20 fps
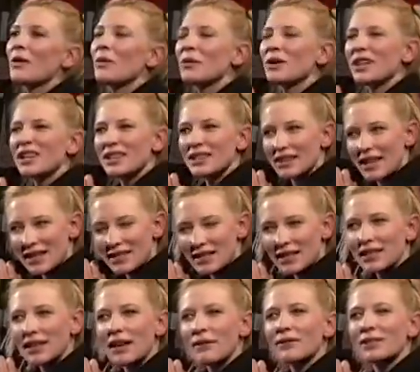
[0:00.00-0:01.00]
what, that's a
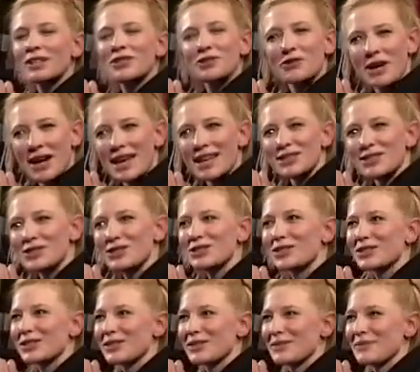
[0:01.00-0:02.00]
lovely
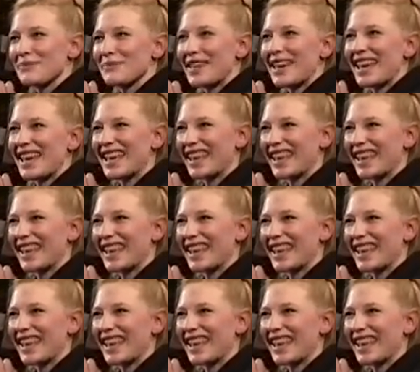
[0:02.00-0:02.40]
dress. So